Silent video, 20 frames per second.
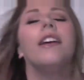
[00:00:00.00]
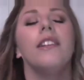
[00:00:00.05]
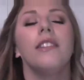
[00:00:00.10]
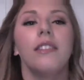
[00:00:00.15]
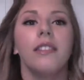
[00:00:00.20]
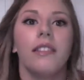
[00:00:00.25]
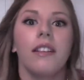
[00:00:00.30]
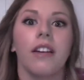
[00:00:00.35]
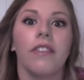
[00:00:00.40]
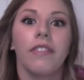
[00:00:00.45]

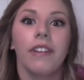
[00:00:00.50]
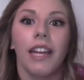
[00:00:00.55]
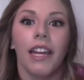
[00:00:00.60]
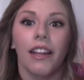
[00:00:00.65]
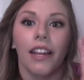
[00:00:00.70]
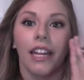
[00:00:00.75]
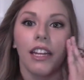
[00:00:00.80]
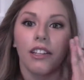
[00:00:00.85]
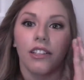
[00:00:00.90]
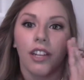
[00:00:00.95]
stuff
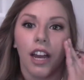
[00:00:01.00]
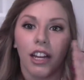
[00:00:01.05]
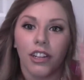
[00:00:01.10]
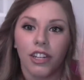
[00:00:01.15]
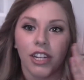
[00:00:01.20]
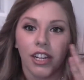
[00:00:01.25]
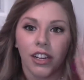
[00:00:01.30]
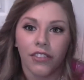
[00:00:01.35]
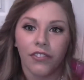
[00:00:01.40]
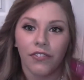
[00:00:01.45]
get like
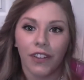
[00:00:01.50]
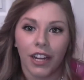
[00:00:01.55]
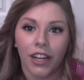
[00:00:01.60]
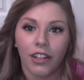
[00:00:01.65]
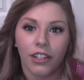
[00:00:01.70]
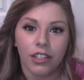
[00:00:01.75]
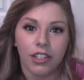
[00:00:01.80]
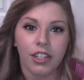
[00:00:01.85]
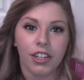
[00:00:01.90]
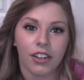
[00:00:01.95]
touching your
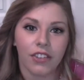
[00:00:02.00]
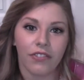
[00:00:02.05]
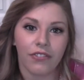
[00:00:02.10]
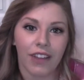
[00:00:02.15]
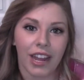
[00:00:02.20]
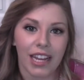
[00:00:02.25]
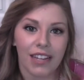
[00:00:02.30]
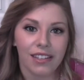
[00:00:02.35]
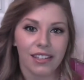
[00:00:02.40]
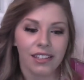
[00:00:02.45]
fingers to your
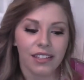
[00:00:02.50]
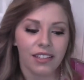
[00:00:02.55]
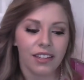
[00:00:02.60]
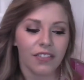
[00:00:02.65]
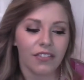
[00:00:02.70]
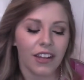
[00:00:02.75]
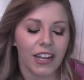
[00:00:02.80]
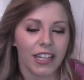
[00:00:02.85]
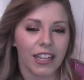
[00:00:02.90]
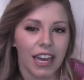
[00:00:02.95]
face and
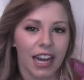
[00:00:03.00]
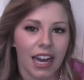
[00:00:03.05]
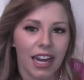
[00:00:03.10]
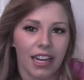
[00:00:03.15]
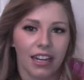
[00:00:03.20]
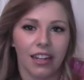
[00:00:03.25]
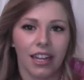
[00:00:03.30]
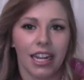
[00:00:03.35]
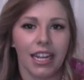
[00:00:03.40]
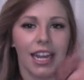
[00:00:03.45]
stuff like that,
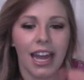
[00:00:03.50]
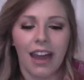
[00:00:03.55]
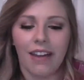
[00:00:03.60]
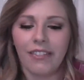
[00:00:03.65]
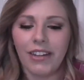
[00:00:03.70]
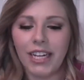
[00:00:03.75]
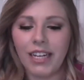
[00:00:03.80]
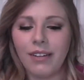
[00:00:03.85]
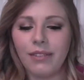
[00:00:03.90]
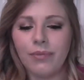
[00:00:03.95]
and like
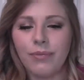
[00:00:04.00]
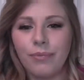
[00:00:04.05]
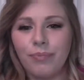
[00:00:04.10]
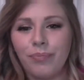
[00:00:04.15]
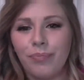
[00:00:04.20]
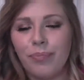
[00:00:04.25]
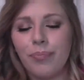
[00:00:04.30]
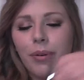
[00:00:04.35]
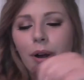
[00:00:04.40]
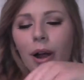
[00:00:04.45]
having
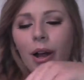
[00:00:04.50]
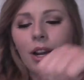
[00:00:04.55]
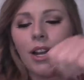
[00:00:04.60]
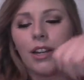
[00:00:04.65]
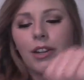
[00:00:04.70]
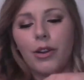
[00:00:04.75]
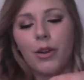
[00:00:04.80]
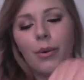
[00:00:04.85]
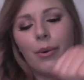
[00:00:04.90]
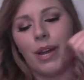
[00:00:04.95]

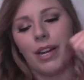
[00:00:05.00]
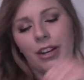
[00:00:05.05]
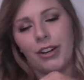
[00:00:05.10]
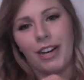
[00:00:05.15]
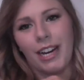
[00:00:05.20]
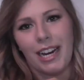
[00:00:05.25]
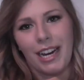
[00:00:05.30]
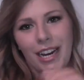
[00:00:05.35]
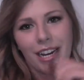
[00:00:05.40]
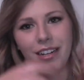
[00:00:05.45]
product go on
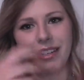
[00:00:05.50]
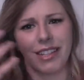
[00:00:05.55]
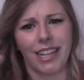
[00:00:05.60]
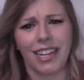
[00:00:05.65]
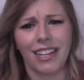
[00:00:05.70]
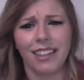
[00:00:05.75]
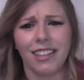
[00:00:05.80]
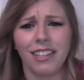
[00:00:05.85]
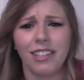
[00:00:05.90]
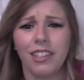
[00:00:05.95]
your hand.
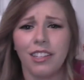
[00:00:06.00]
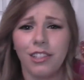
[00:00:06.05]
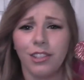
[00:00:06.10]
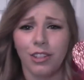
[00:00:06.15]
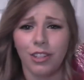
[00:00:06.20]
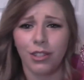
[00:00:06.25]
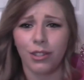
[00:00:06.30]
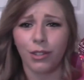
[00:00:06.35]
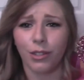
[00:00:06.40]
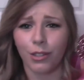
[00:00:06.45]
Like, this is
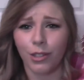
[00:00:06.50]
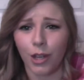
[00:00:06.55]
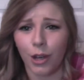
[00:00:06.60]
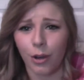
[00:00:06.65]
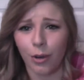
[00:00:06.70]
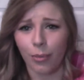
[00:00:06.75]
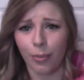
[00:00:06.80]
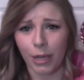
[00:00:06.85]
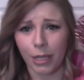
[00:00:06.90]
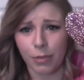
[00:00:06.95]
just
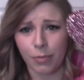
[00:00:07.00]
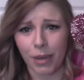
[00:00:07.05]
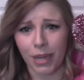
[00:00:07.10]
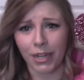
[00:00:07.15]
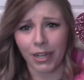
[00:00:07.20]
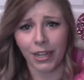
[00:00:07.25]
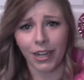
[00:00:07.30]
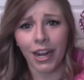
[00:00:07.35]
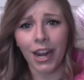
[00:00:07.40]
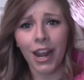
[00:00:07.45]
so much
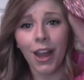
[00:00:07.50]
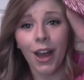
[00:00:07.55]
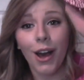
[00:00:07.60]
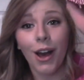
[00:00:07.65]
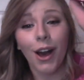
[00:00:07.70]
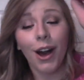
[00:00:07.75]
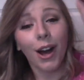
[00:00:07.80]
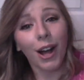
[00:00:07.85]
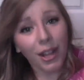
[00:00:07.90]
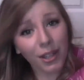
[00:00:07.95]
better.
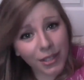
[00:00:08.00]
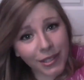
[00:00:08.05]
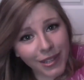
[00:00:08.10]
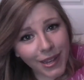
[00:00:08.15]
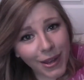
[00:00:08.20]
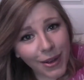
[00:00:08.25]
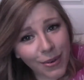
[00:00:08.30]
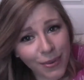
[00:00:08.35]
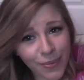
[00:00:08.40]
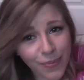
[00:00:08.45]

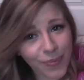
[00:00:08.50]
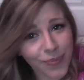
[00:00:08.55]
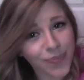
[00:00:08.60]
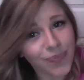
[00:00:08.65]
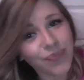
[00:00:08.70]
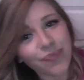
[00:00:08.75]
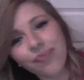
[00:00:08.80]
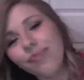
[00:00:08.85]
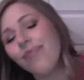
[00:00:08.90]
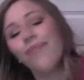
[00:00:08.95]
Also,
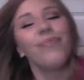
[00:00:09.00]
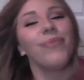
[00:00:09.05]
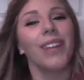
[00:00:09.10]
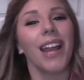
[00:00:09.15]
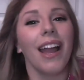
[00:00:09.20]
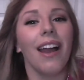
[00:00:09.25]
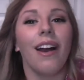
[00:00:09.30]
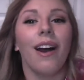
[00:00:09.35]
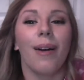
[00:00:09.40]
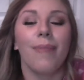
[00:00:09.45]

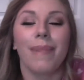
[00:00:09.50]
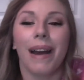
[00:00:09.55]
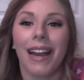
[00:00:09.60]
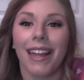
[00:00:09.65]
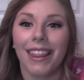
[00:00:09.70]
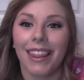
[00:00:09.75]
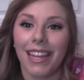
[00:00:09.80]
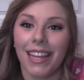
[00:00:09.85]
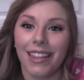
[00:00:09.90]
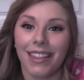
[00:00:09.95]

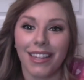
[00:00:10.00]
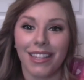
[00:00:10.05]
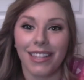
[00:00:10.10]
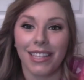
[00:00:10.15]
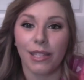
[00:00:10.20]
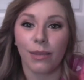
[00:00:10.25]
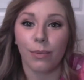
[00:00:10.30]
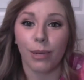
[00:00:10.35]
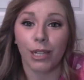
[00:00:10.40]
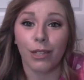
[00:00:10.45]
I think that
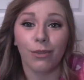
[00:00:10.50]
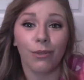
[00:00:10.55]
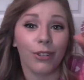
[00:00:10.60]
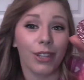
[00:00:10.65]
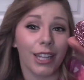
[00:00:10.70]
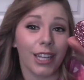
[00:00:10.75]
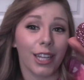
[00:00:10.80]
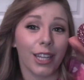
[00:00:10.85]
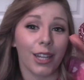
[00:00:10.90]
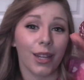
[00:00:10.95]
this works
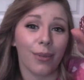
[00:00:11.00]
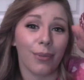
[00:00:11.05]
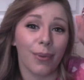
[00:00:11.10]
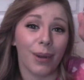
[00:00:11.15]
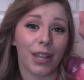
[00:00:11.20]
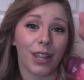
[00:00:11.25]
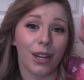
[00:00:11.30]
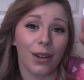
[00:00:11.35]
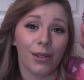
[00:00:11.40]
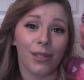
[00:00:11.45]
really good
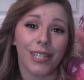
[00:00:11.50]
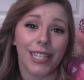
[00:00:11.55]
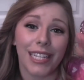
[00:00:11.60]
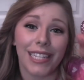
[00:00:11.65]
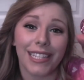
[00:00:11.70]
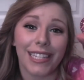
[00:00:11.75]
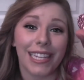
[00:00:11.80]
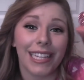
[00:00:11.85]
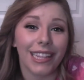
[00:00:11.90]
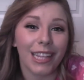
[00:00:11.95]
with
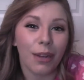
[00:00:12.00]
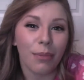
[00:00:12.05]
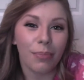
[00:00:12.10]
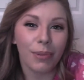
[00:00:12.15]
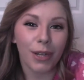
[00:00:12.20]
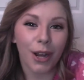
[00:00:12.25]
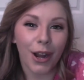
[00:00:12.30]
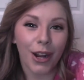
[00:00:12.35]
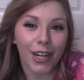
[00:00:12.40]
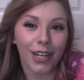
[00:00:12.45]
OCC lip
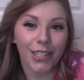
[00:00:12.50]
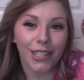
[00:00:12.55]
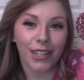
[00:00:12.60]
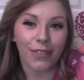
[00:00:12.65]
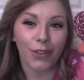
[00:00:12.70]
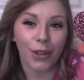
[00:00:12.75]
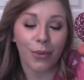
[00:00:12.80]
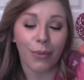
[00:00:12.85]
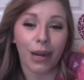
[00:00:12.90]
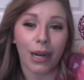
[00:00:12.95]
tars.
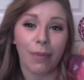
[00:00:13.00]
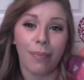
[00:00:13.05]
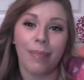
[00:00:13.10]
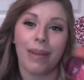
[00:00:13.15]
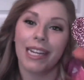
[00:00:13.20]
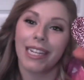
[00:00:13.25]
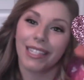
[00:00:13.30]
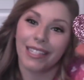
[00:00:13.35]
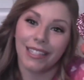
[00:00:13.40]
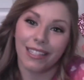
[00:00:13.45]
If you want to
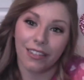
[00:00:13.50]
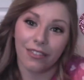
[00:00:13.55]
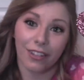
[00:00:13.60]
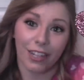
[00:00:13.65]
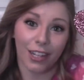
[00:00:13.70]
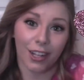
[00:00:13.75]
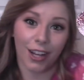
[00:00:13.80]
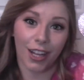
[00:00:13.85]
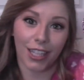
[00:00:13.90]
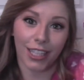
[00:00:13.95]
mix
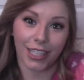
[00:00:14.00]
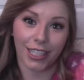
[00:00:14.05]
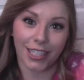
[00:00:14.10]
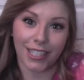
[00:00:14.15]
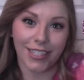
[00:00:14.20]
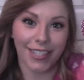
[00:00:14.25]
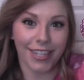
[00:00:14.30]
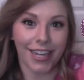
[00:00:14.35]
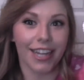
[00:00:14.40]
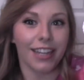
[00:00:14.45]
different
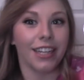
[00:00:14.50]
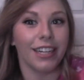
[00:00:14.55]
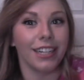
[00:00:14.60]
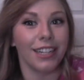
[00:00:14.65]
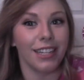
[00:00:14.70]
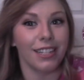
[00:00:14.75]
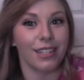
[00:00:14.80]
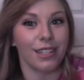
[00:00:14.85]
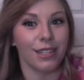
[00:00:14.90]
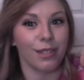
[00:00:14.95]
colors together,
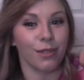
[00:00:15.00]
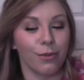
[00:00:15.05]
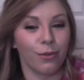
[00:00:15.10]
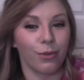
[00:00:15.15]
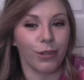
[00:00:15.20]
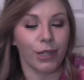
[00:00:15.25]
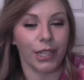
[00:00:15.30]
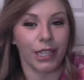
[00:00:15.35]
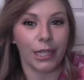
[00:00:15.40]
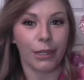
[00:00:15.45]
this
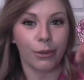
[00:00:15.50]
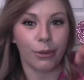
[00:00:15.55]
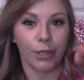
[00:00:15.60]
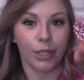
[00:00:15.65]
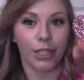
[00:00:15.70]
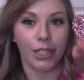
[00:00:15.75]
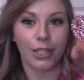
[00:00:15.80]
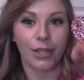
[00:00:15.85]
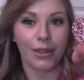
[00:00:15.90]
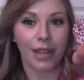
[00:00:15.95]
really
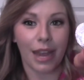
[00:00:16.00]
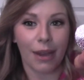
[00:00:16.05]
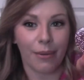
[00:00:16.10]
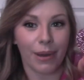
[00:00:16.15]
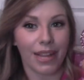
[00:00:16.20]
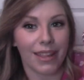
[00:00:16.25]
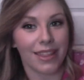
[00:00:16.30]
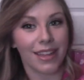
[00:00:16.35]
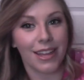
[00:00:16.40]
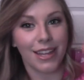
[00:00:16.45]
cool to do that
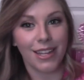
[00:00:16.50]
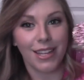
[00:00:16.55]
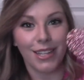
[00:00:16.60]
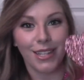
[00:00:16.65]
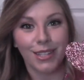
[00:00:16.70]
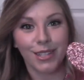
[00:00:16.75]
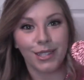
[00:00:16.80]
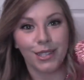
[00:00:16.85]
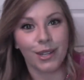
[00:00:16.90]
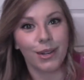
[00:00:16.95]
with.
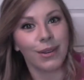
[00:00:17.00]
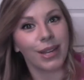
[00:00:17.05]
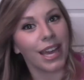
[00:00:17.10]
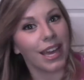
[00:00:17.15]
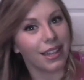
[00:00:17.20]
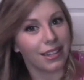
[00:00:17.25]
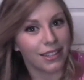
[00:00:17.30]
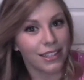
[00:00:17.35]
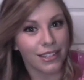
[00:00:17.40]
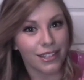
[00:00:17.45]
So
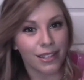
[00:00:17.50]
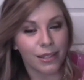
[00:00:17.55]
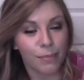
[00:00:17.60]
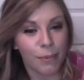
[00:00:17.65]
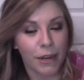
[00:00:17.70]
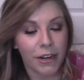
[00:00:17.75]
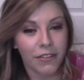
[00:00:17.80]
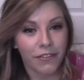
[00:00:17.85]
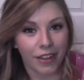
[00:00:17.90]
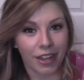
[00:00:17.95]
yeah, this has
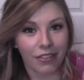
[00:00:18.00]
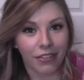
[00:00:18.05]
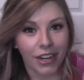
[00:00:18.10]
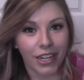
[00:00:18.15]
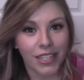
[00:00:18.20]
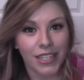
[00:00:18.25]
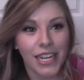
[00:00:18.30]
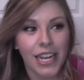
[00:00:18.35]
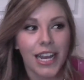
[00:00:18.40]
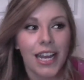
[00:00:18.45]
been a
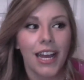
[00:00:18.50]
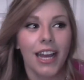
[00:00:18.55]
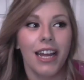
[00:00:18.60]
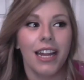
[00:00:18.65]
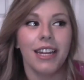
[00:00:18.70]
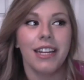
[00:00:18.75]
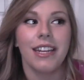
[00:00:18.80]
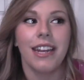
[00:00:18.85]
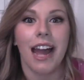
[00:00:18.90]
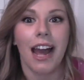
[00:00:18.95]
favorite.
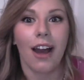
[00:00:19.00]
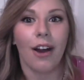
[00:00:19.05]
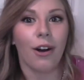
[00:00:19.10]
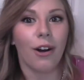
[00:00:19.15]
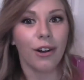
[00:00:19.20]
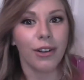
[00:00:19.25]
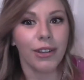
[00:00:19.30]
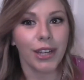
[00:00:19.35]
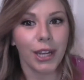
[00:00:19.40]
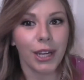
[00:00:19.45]
Not
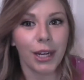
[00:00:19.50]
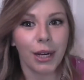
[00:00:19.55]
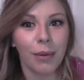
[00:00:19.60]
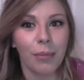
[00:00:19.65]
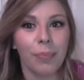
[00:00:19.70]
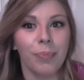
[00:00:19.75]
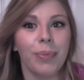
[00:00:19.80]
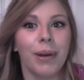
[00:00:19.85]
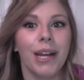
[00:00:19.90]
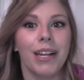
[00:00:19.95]
all
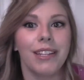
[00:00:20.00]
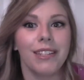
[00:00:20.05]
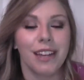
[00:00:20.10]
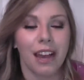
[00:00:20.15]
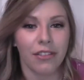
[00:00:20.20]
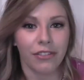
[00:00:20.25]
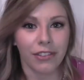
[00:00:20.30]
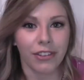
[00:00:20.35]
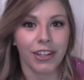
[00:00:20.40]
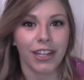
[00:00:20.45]
year, but
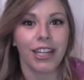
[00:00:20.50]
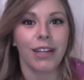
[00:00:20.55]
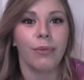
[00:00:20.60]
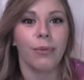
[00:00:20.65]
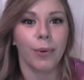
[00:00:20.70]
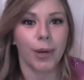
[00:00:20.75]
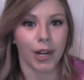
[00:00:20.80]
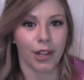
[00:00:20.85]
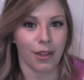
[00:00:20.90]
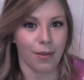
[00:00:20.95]
definitely
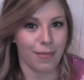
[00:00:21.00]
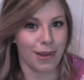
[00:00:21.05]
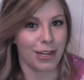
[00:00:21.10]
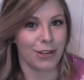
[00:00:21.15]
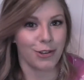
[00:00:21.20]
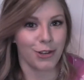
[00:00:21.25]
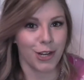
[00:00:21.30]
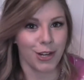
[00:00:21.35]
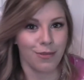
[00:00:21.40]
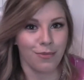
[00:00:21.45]
worth a
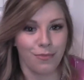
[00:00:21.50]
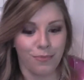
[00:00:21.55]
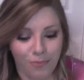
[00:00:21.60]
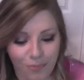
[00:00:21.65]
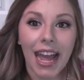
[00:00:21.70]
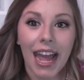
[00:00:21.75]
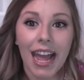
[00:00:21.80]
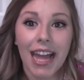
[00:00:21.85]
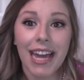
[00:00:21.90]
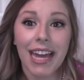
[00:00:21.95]
mention.
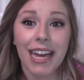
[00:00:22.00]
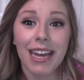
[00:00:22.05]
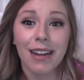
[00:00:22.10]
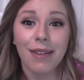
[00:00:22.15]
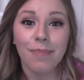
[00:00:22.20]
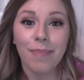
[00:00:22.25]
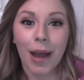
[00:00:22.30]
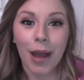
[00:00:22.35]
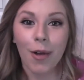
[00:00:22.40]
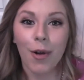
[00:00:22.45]

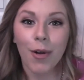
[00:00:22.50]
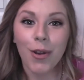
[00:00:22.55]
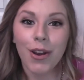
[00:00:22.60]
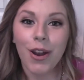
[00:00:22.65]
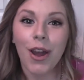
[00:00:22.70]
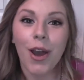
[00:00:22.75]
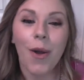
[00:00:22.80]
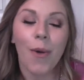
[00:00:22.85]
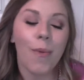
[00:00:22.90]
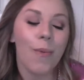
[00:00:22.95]
And my
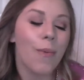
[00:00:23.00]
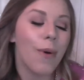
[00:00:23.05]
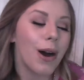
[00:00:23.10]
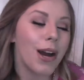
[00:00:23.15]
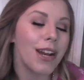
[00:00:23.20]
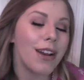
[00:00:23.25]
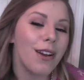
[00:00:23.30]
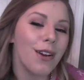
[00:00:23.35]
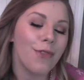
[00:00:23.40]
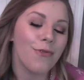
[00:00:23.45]
own
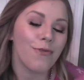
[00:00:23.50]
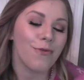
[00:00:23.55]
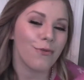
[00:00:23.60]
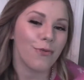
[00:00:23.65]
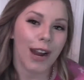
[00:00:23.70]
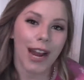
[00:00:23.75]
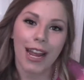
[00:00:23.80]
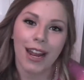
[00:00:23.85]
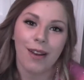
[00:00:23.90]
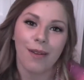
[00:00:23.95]
one
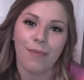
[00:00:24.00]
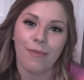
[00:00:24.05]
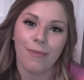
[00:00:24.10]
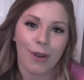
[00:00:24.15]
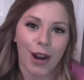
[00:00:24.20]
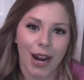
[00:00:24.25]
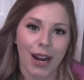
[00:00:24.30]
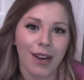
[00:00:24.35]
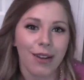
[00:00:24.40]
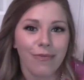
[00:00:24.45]

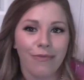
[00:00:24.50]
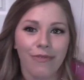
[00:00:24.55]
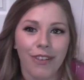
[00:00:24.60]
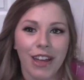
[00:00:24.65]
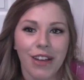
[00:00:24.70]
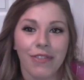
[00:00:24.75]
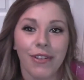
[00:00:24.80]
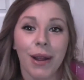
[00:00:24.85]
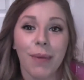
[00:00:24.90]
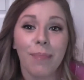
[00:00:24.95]
random
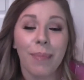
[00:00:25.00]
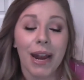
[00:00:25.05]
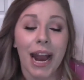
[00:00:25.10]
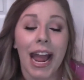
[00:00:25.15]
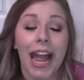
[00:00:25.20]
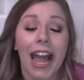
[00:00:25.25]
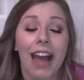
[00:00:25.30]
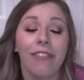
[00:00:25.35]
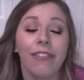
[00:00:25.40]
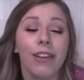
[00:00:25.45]
favorite, but I
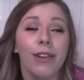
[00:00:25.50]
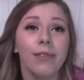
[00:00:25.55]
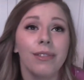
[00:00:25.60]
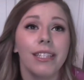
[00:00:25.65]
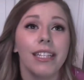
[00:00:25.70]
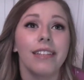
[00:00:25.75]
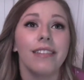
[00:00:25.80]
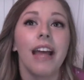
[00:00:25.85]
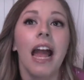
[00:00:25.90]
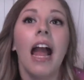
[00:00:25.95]
have
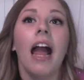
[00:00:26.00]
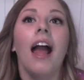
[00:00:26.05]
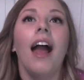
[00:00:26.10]
used this